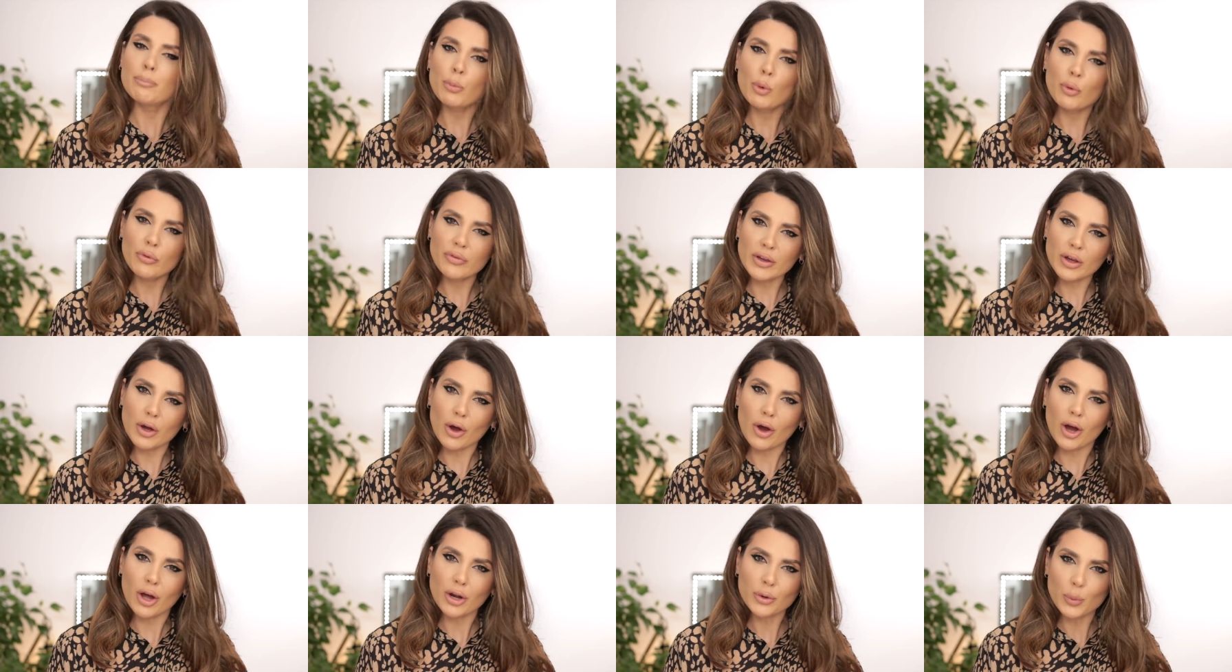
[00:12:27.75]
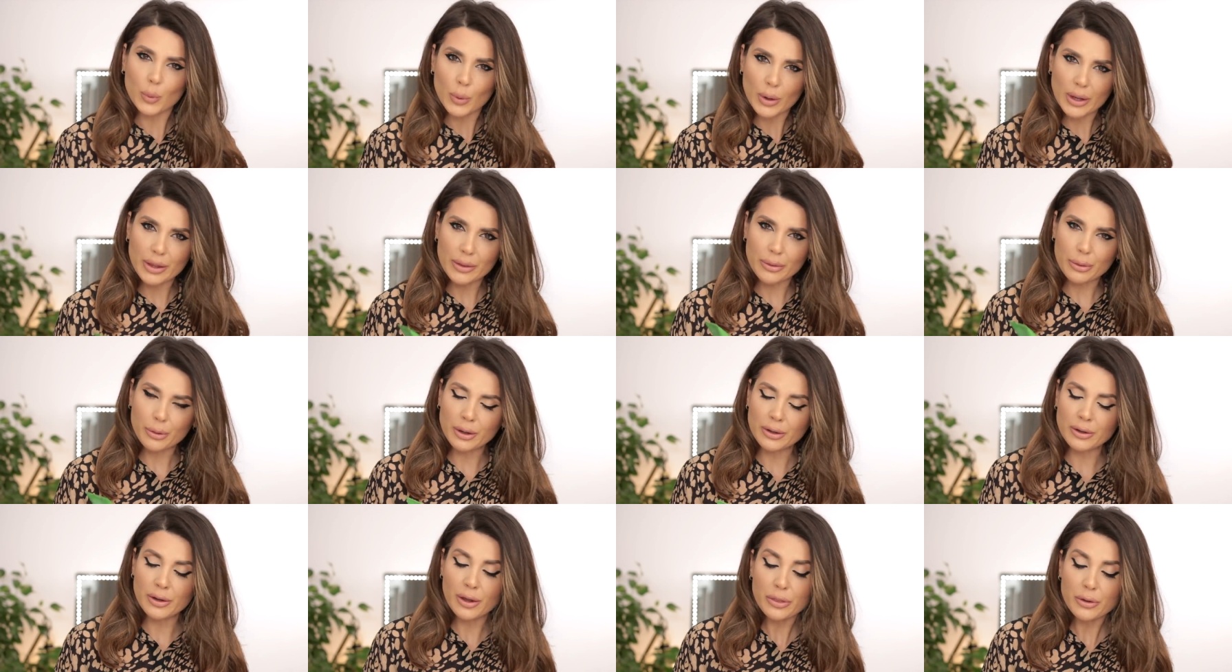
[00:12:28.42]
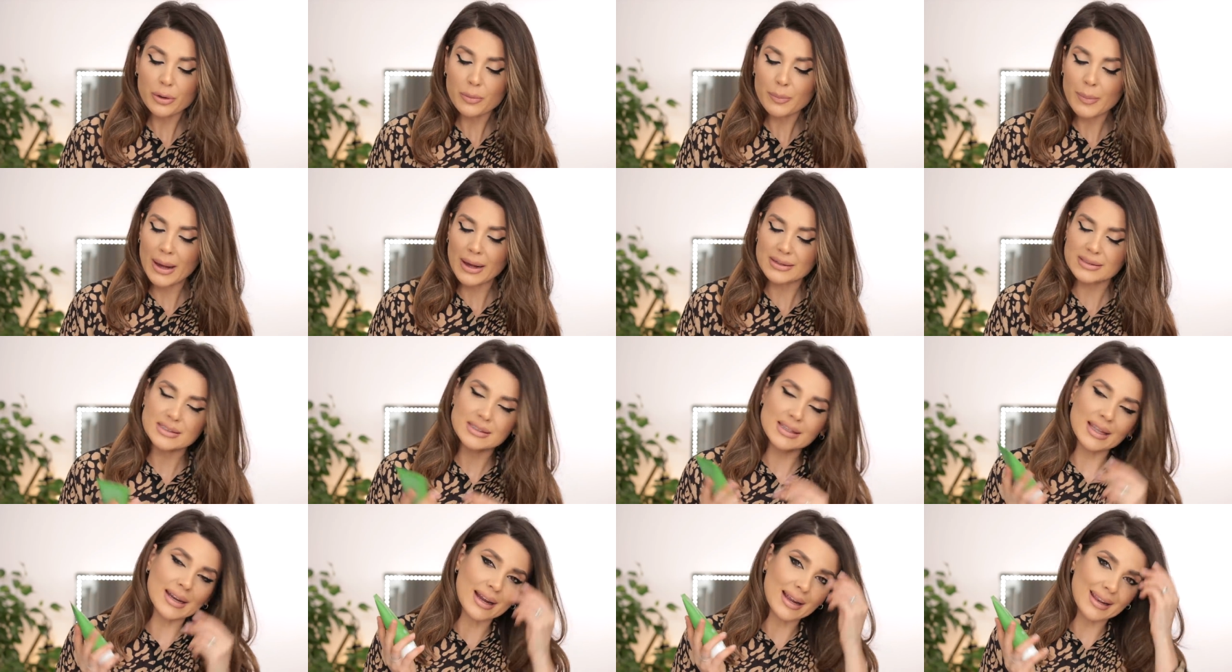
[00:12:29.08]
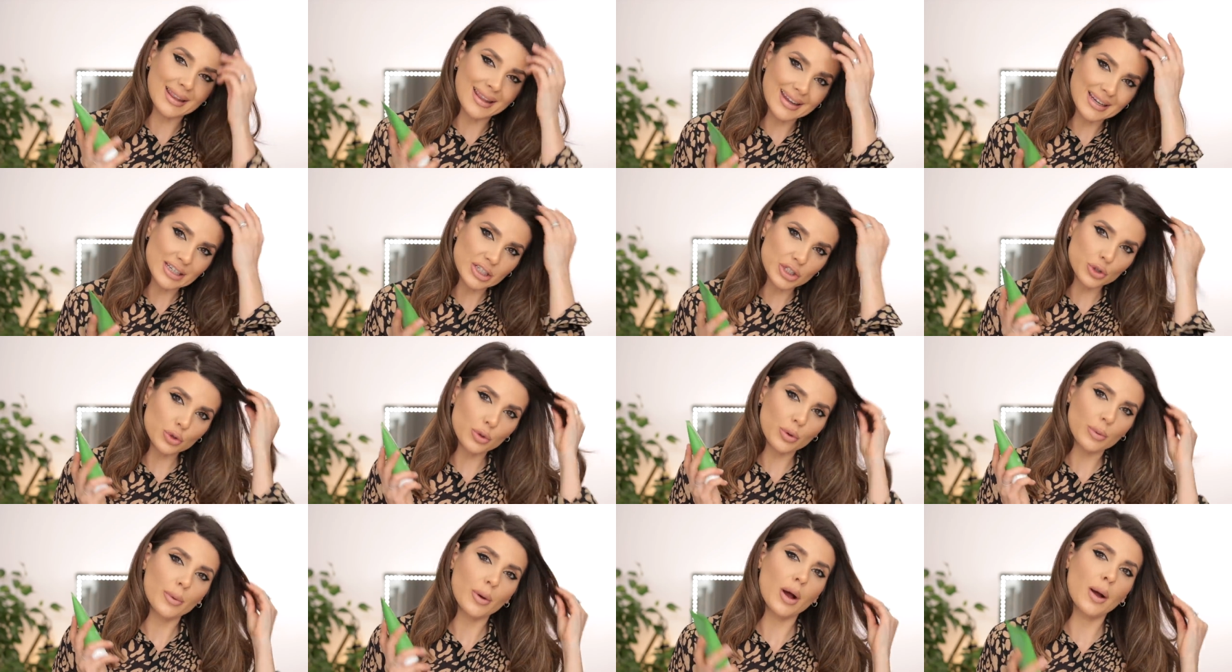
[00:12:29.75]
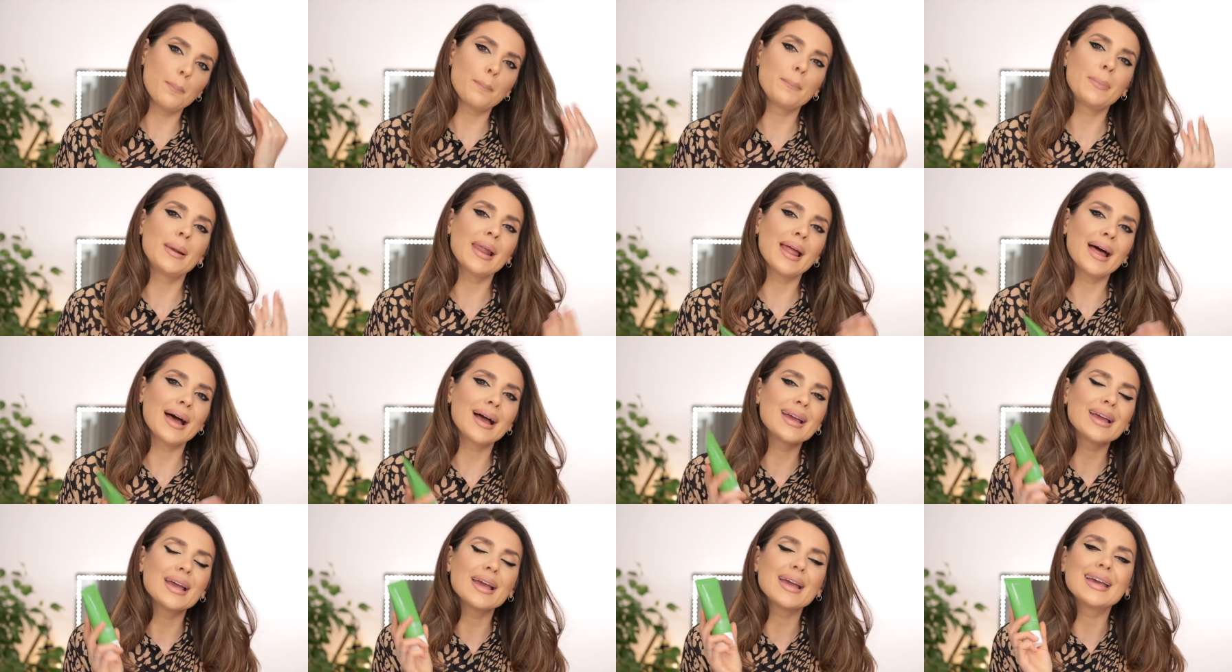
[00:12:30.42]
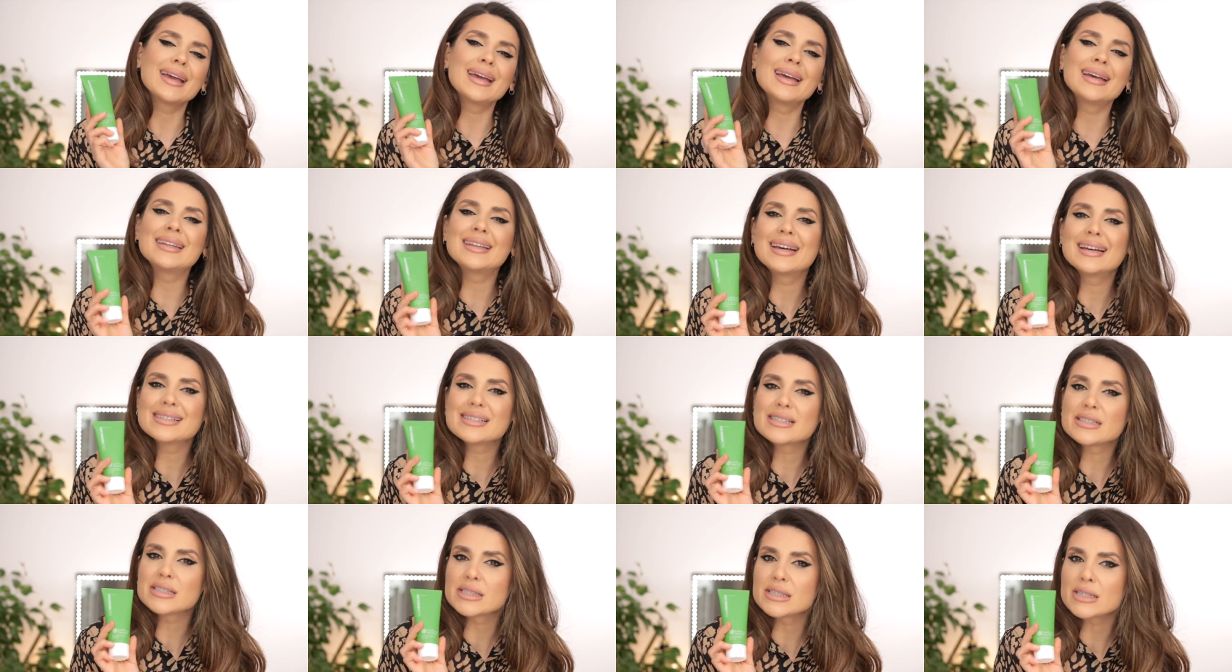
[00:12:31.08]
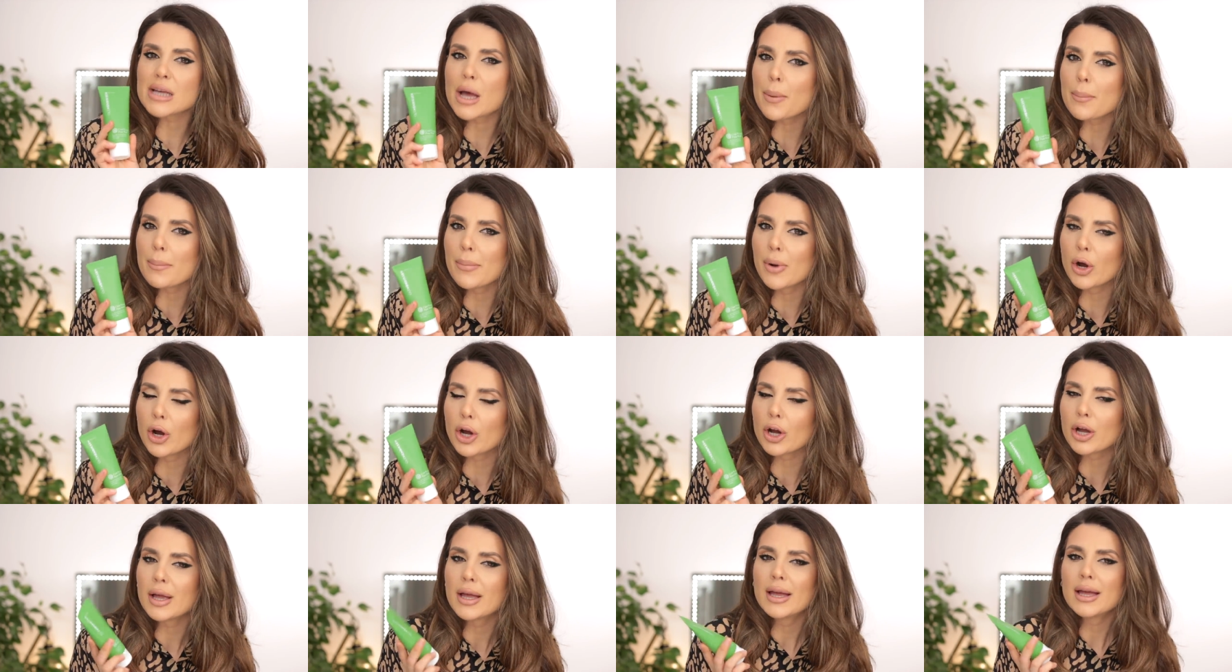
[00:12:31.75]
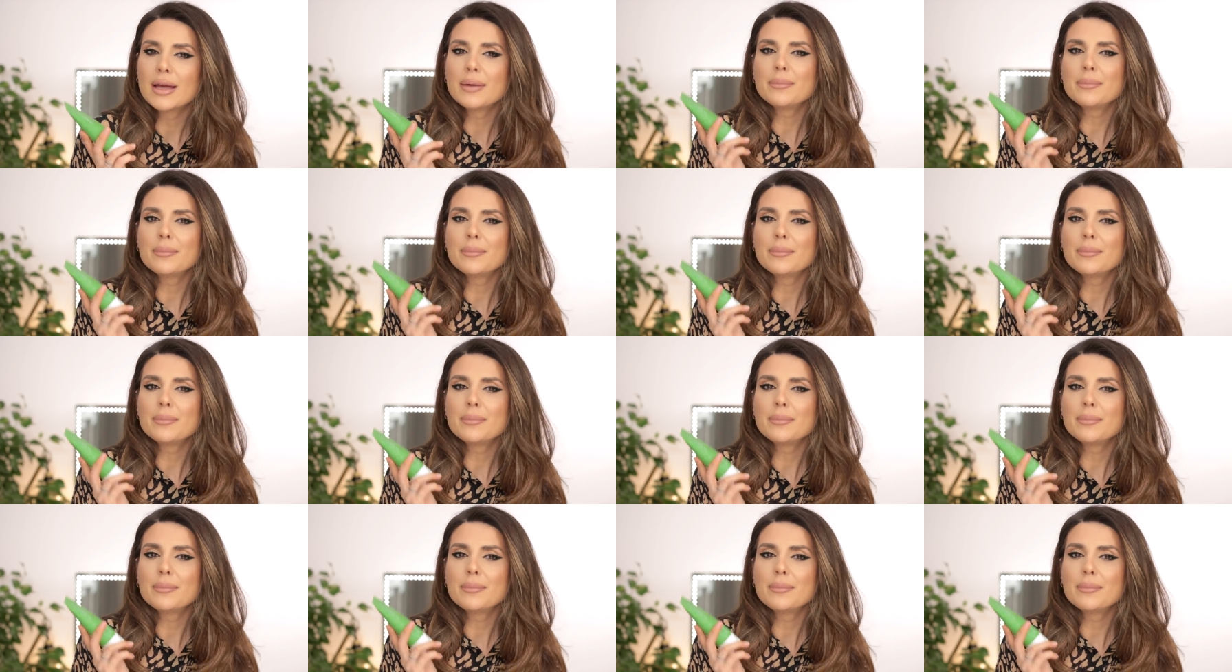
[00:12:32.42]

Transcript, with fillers: Moving on with another mask that I like to apply in summer,